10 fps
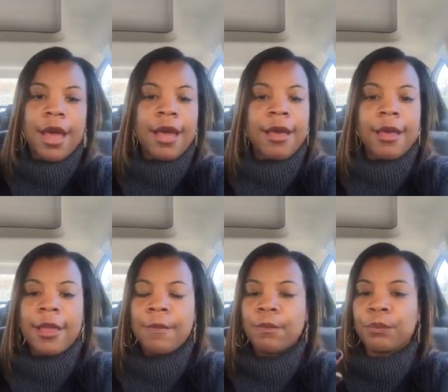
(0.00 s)

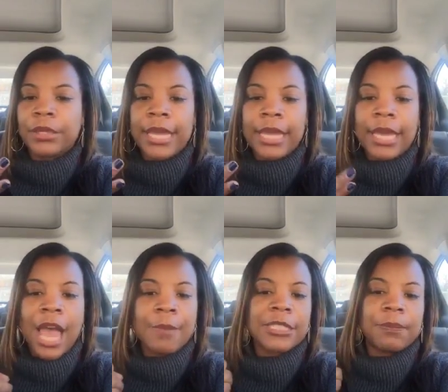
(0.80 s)
I'm blank.
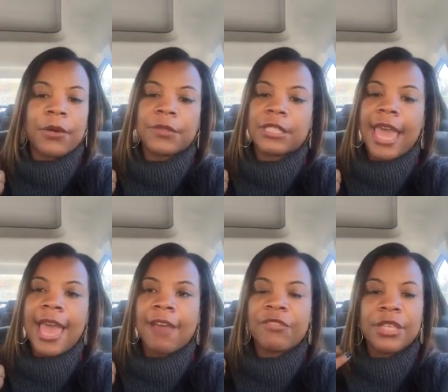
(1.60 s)
I'm supposed to
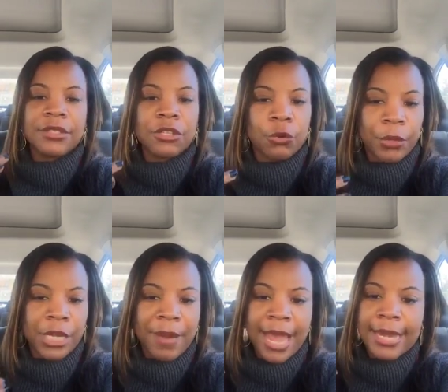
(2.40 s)
have this
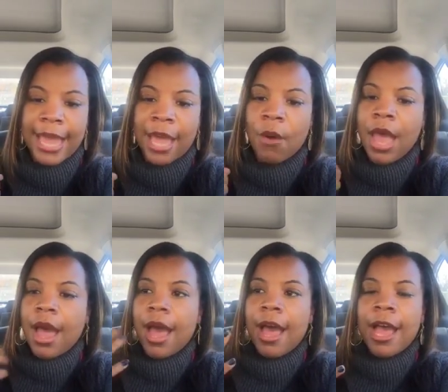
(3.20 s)
degree by now.
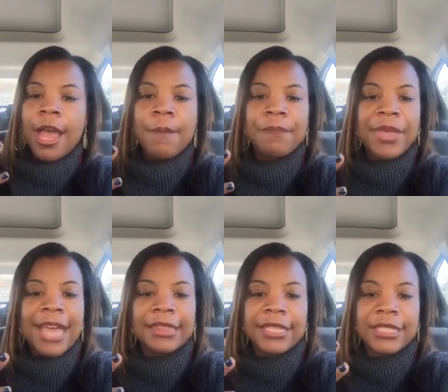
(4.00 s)
I'm
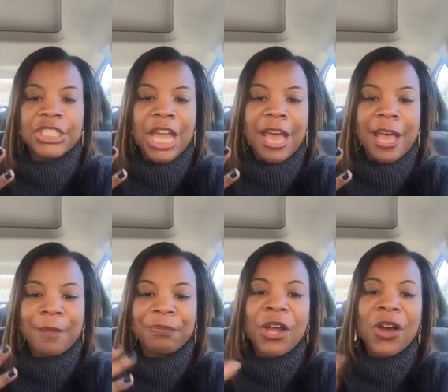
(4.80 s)
at this
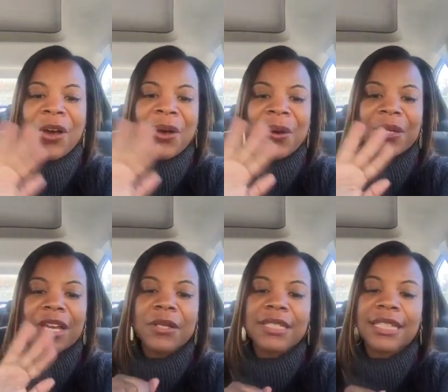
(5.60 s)
job. Oh,
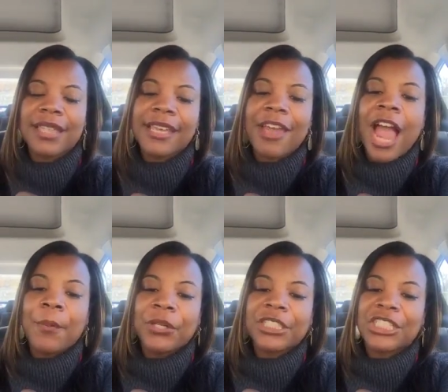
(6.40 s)
Colson, thank you. I
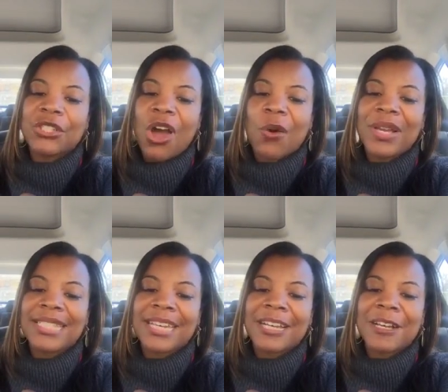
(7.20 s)
appreciate you
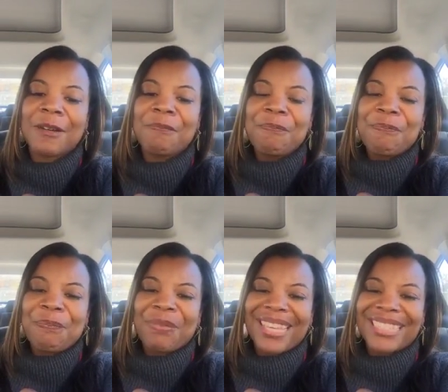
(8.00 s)
always
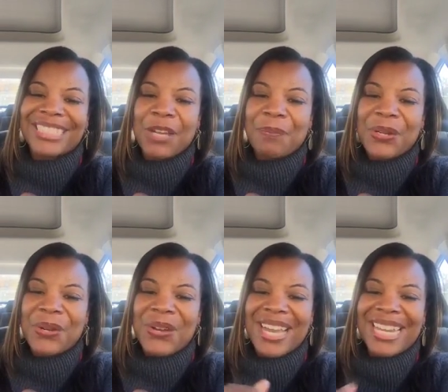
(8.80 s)
jumping
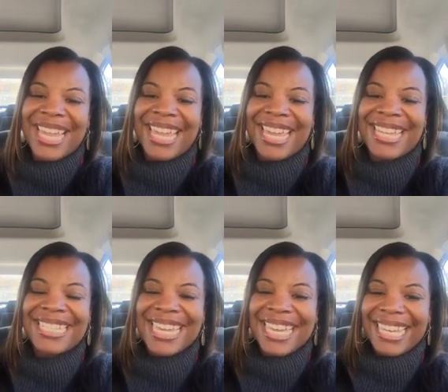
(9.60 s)
on
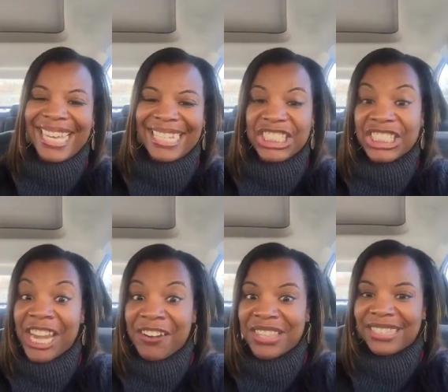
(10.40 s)
and
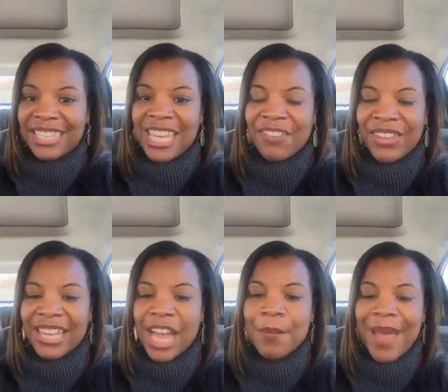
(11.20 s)
sharing the love
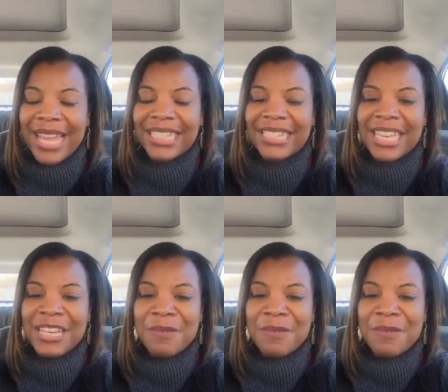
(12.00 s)
and coming back and